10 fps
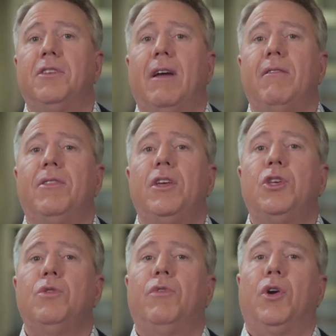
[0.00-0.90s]
of everything
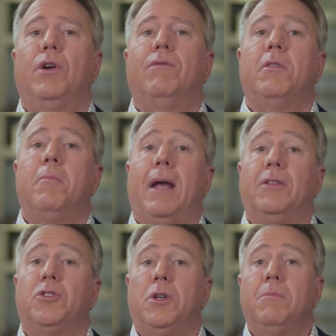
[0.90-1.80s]
you've heard from the
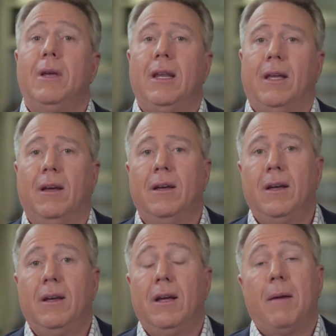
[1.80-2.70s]
mainstream media
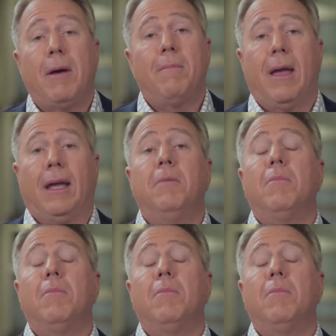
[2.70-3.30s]
about making